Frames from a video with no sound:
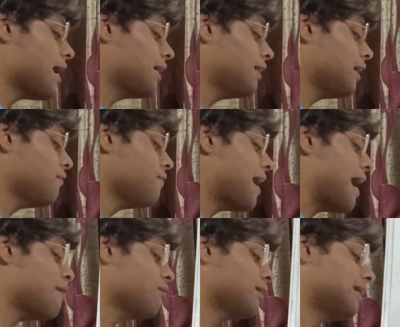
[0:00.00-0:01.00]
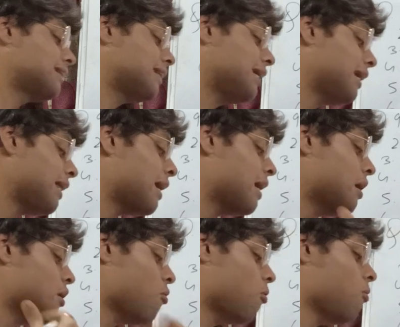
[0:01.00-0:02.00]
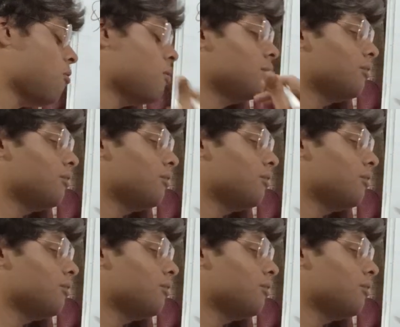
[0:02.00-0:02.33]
and then we have it as there on